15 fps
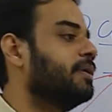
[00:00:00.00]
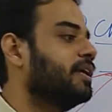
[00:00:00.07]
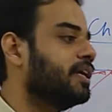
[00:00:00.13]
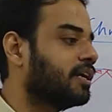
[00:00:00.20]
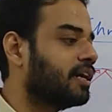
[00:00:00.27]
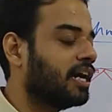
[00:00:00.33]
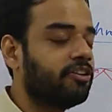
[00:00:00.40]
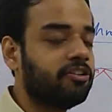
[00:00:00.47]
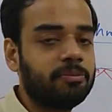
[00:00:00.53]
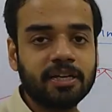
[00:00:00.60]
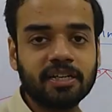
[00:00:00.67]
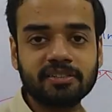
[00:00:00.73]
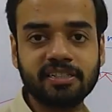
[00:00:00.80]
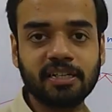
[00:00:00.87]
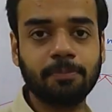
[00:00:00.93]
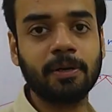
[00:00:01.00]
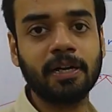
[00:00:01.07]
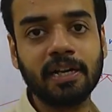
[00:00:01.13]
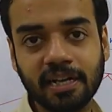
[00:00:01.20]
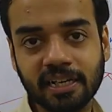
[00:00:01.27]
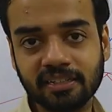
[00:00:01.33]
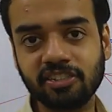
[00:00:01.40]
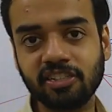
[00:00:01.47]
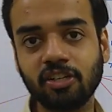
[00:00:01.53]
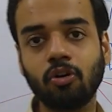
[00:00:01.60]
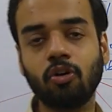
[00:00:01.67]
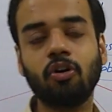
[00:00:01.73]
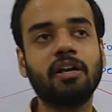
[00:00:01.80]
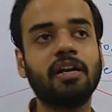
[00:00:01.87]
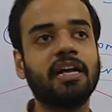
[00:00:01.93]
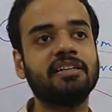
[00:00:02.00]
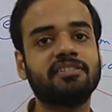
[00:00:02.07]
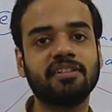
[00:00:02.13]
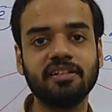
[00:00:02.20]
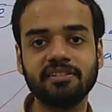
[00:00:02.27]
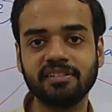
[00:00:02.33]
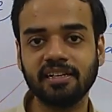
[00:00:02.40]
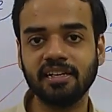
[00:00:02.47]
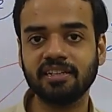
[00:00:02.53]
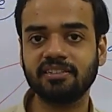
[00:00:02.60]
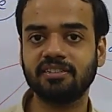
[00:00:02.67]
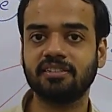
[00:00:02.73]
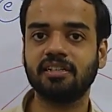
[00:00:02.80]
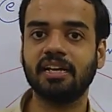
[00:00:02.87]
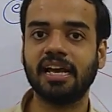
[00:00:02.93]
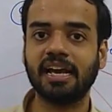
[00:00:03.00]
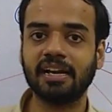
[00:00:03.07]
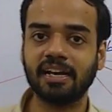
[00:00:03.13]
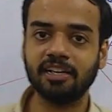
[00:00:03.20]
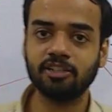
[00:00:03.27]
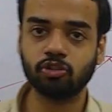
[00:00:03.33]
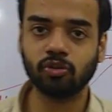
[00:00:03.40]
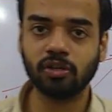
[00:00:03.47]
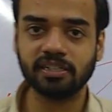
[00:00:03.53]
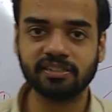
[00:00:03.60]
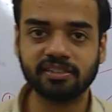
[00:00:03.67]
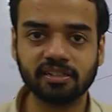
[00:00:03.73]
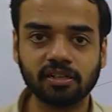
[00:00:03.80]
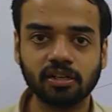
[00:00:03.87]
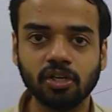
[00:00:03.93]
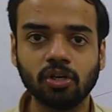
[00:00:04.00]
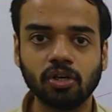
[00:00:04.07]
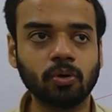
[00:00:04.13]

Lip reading: make a separate lecture on natural selection and isolation.